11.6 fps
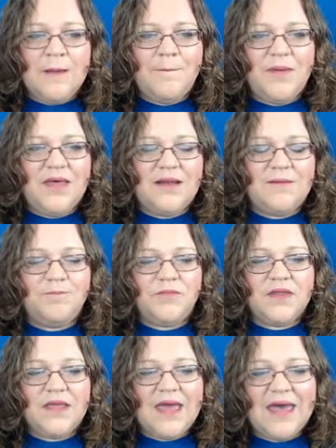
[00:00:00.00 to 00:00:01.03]
but
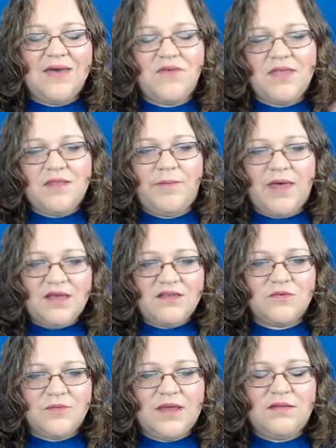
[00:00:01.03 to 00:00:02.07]
having the box
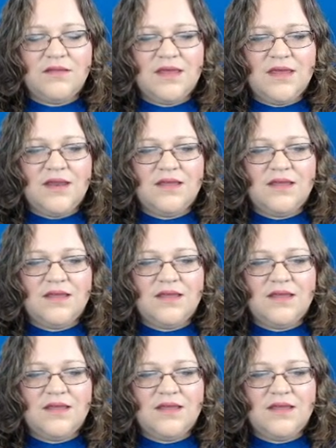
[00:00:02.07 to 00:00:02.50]
around that